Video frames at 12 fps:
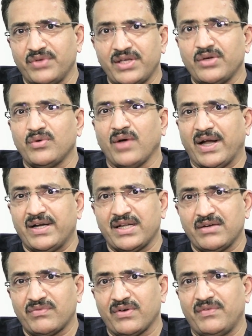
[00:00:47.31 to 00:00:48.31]
we give
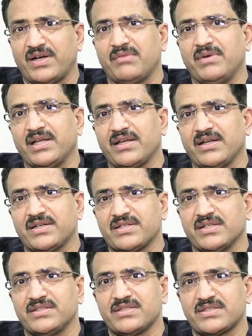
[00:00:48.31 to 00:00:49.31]
anti-inflammatory
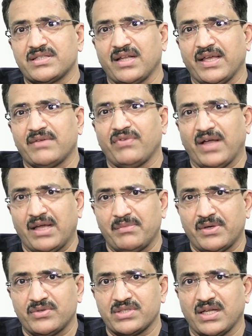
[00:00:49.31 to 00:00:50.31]
medications like
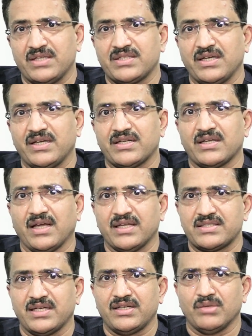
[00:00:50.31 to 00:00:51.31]
5-aminosalicylic acid.